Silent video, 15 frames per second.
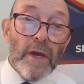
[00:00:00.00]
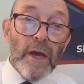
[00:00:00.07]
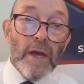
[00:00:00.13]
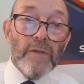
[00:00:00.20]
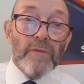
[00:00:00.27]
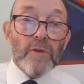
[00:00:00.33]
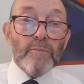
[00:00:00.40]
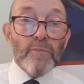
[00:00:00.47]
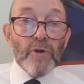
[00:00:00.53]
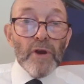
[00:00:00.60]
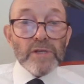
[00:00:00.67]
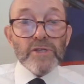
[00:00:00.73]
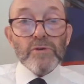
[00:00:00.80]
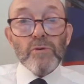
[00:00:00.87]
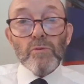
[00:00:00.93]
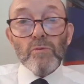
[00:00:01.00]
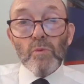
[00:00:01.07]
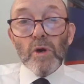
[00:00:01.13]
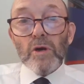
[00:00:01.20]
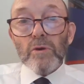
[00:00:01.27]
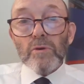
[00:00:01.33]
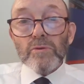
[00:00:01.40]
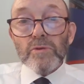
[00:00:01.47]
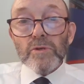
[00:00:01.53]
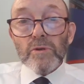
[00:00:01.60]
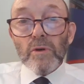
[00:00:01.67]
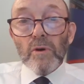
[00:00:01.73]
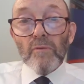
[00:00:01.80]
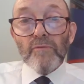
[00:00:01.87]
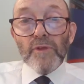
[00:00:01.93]
In the practical world
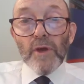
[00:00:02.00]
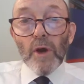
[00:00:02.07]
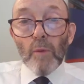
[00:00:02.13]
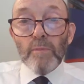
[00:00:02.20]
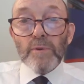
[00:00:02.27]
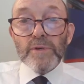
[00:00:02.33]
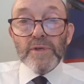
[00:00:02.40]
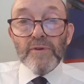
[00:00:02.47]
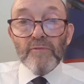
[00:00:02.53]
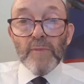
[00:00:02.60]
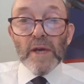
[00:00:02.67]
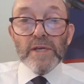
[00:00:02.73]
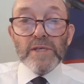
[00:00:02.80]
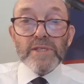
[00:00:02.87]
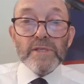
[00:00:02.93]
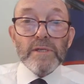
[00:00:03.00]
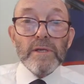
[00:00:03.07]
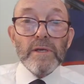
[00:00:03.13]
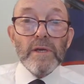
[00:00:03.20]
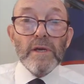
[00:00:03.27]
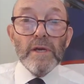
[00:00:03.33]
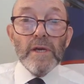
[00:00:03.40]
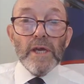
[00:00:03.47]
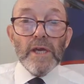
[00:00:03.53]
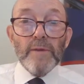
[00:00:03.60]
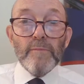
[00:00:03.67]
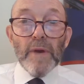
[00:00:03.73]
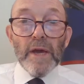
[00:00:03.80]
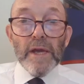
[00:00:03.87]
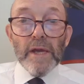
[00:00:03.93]
of the operative mason, he
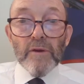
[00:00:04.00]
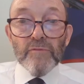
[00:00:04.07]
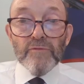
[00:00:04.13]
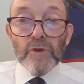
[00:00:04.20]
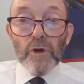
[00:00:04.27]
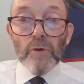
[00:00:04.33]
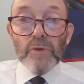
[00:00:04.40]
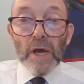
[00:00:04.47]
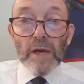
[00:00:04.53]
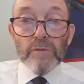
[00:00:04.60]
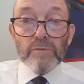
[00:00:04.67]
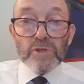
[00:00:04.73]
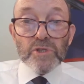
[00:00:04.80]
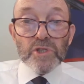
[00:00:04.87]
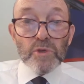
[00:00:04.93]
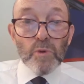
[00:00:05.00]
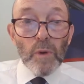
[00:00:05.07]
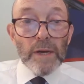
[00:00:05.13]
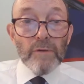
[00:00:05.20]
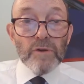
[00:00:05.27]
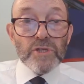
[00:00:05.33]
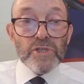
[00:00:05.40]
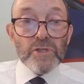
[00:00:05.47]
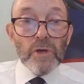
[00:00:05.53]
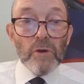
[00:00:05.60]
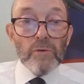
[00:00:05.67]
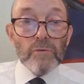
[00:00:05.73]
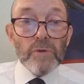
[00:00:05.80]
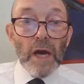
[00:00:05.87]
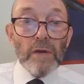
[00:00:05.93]
may have known how to square a
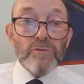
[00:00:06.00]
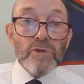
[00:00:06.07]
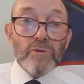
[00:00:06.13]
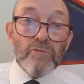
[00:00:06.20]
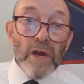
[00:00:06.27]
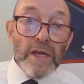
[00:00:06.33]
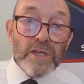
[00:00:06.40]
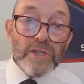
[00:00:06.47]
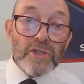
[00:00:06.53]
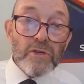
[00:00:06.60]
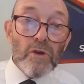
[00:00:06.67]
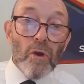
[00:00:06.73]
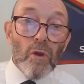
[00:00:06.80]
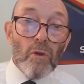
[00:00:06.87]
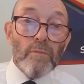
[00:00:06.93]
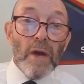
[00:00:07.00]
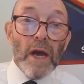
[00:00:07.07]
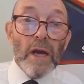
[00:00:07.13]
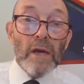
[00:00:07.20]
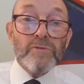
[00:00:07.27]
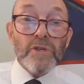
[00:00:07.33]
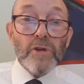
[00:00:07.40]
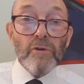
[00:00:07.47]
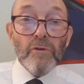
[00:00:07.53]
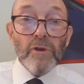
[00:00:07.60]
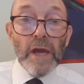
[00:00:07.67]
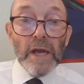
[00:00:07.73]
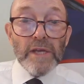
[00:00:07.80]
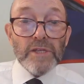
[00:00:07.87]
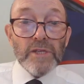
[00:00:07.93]
stone, how to raise a column, how to
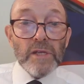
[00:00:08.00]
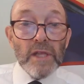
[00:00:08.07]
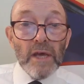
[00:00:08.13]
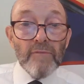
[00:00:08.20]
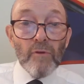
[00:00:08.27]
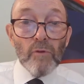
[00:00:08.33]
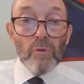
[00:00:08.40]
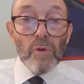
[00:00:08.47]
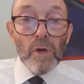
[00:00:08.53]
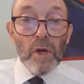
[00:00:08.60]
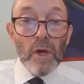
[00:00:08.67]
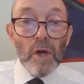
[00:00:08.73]
create a level,